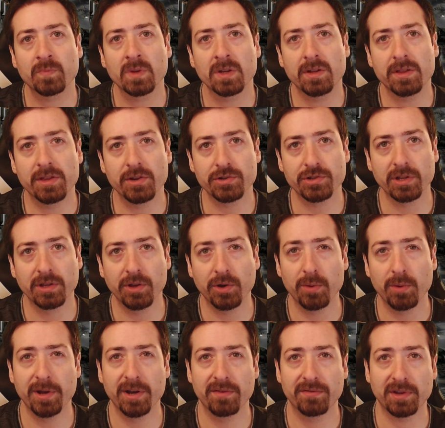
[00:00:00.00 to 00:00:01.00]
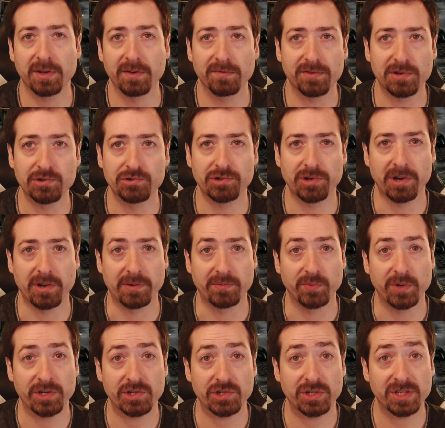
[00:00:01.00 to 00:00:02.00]
there's a little bit of confusion on
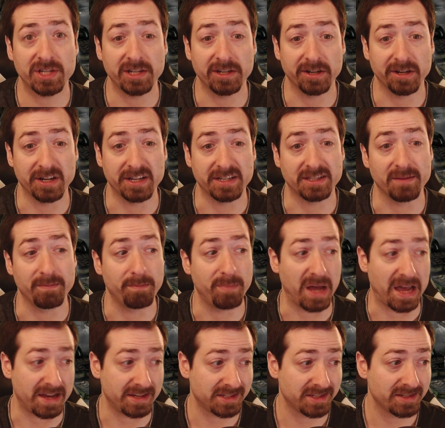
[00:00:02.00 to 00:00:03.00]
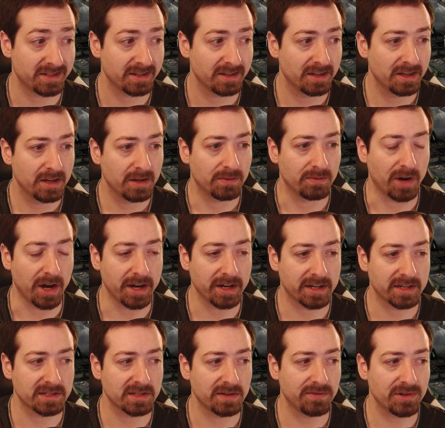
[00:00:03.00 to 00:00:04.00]
which tier is the best, right?
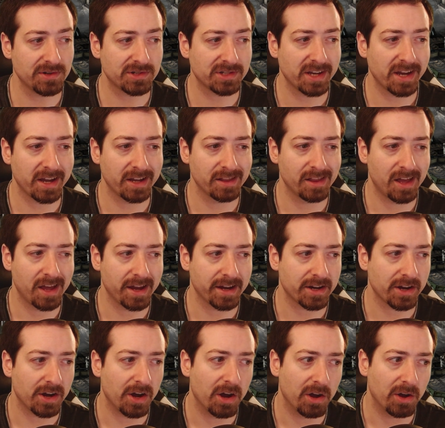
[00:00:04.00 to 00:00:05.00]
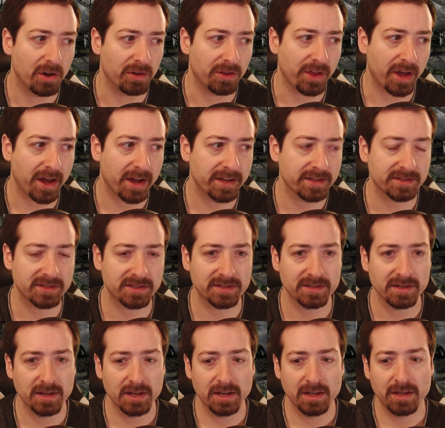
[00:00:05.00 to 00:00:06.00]
Because if you're saying like, oh, that's
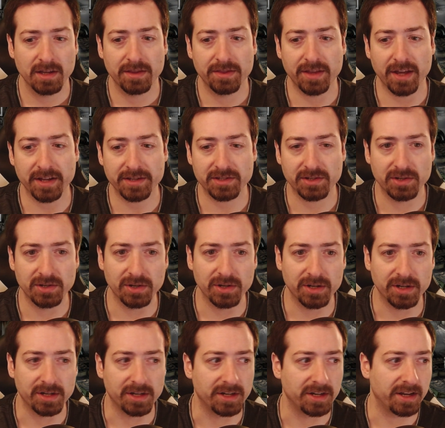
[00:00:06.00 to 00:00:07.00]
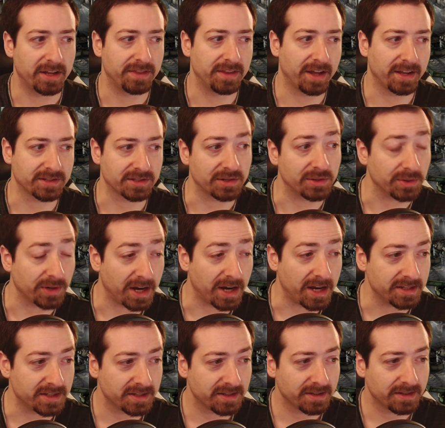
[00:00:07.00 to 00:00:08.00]
good and that's
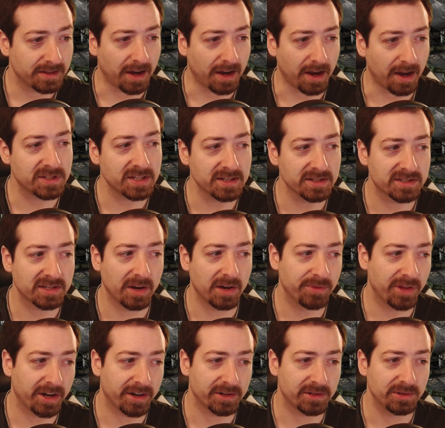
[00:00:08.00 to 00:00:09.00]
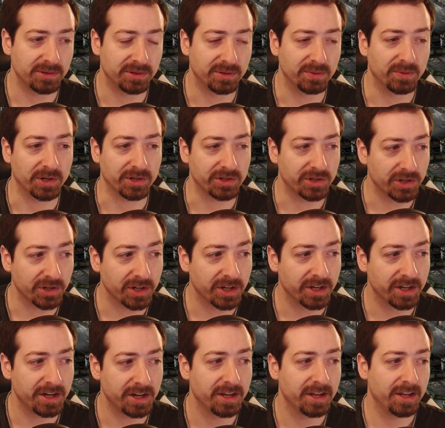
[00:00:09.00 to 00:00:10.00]
great. I've seen some that include the word
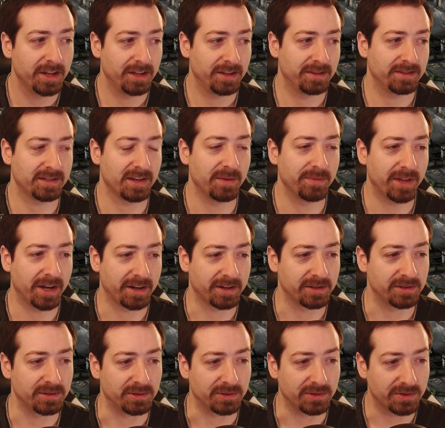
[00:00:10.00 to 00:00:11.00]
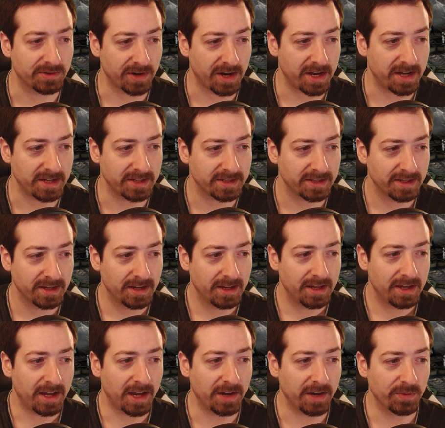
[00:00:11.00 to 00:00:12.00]
good, some that include great.
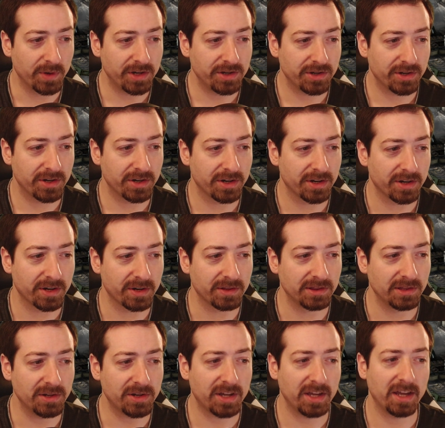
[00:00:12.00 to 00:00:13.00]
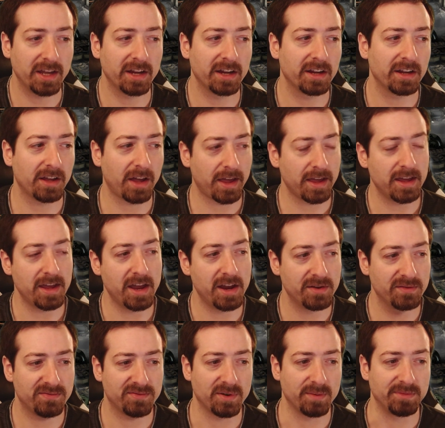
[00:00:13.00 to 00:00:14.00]
And when you're looking
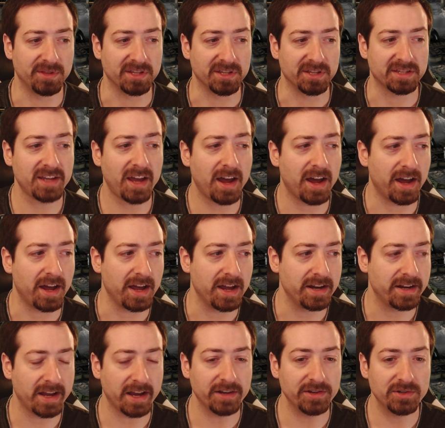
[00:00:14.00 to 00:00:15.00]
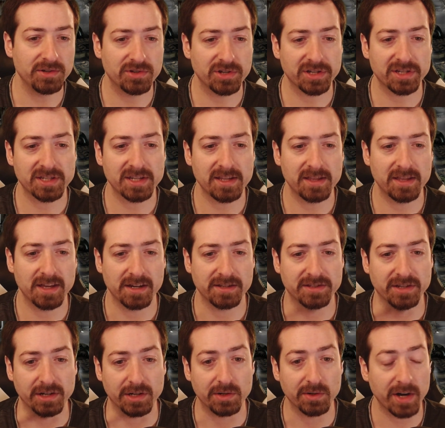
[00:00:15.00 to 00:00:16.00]
in from the side and you just see that it's
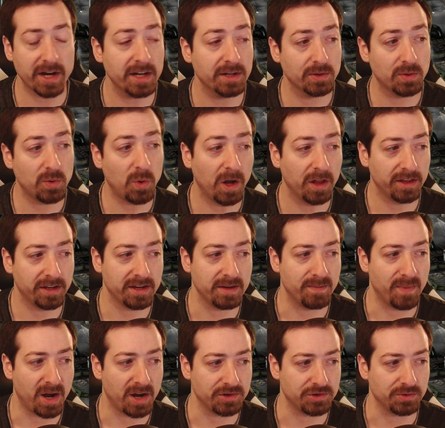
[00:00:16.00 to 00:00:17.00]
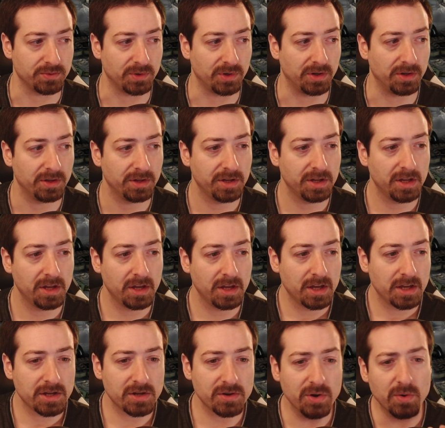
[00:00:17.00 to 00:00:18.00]
a great quality module,
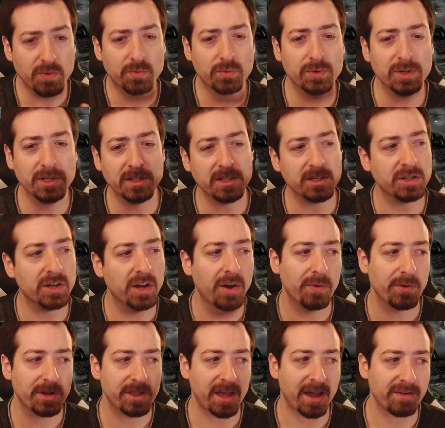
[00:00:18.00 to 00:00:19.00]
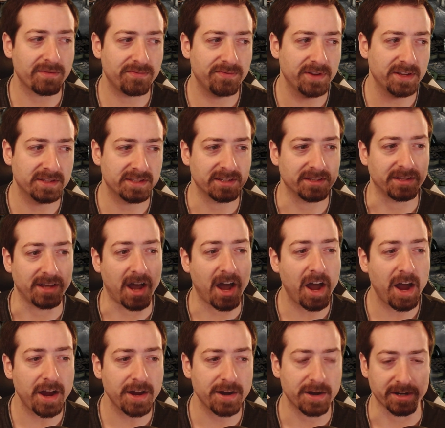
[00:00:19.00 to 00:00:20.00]
you don't really know where that fits in the
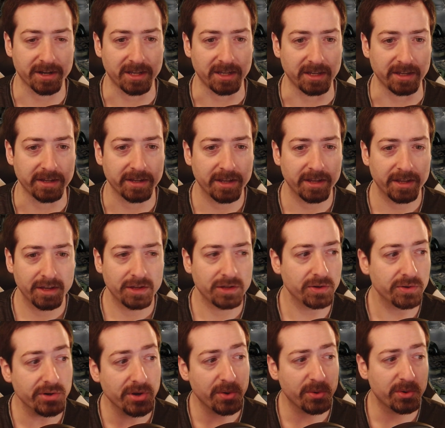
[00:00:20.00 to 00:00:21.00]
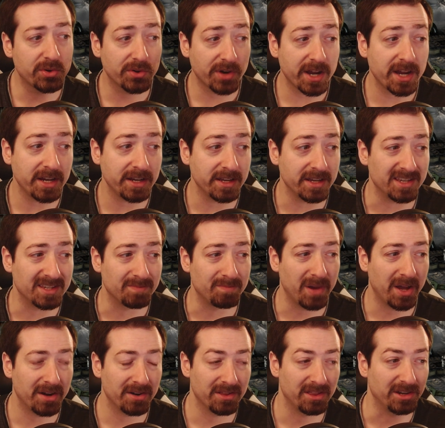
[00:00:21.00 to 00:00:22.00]
hierarchy. You know great is
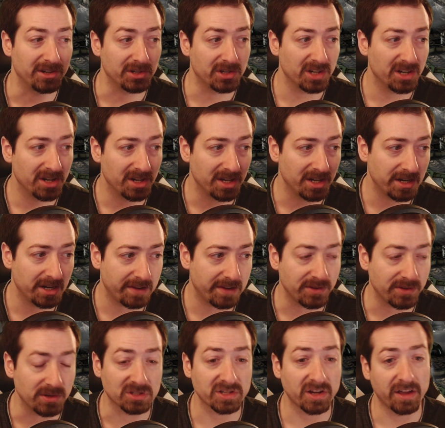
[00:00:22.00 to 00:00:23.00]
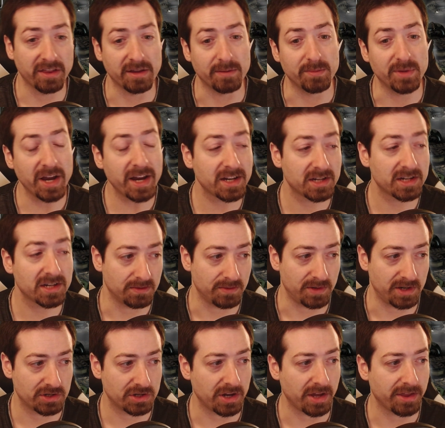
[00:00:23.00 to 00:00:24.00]
better than good if you saw them next to
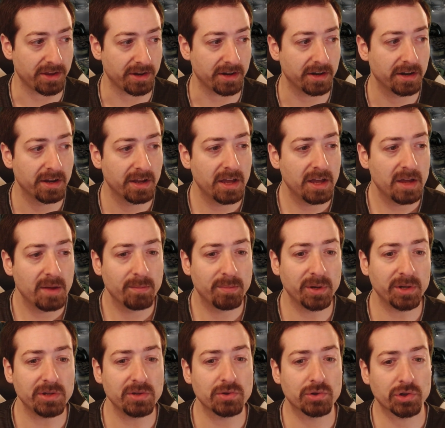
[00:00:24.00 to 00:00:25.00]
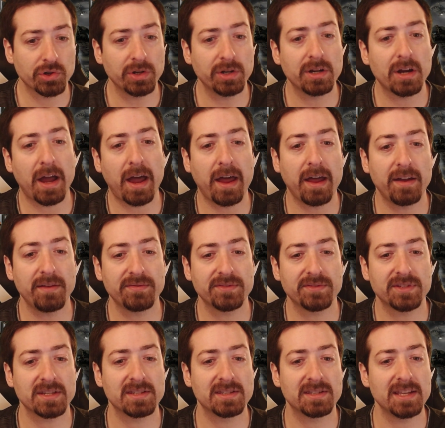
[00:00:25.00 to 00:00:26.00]
each other, but you shouldn't have
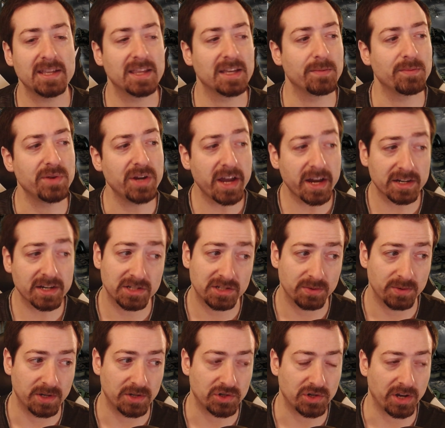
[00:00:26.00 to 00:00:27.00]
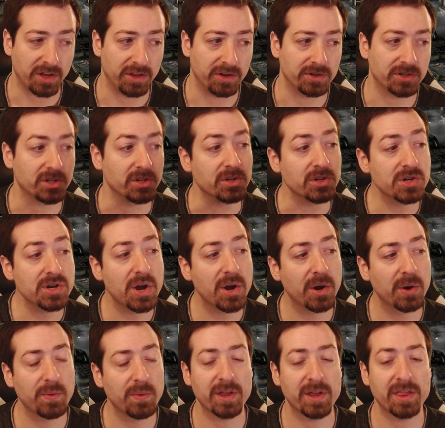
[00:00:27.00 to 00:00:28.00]
to see them next to each other to
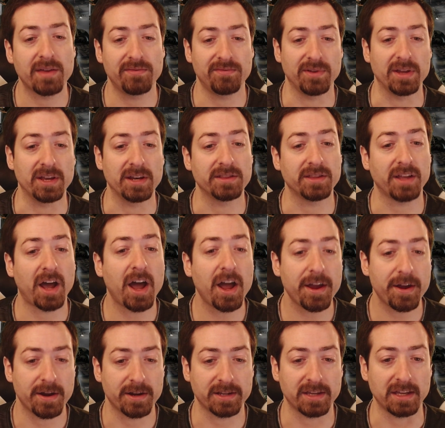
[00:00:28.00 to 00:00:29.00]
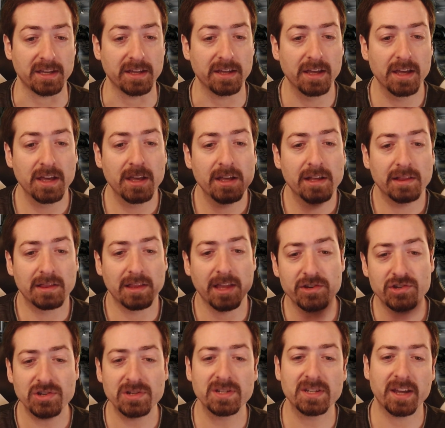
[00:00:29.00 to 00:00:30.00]
know where they fit in the hierarchy.
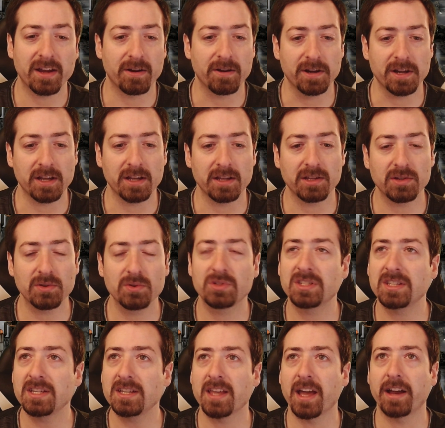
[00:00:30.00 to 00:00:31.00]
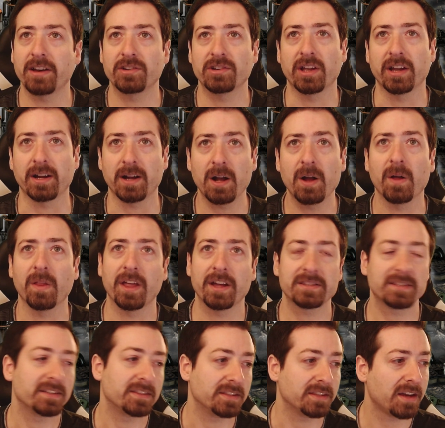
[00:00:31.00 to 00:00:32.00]
Legendary, you see that and you're like, oh,
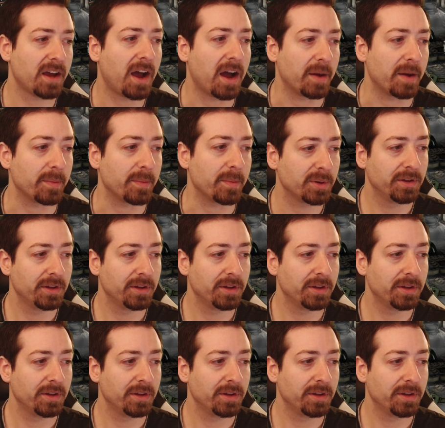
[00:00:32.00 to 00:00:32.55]
that's at the top.